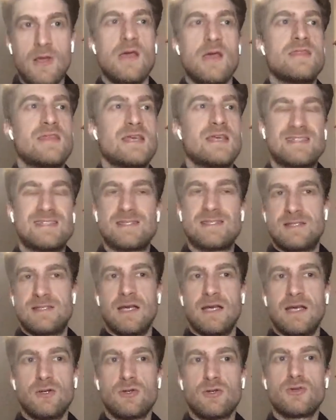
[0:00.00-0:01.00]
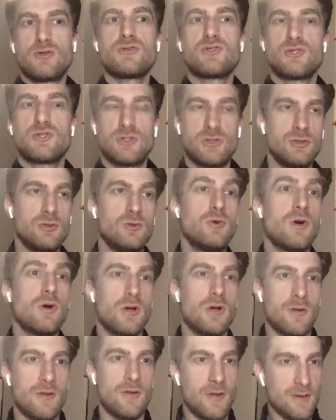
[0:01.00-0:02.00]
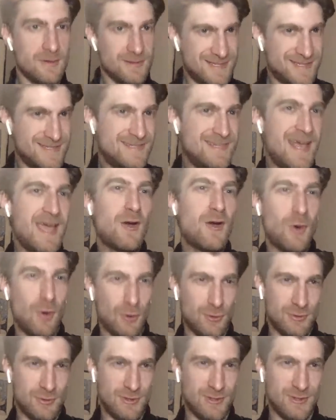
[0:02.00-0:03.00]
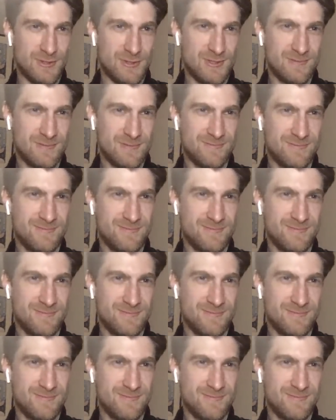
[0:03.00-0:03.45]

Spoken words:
that signals to stakeholders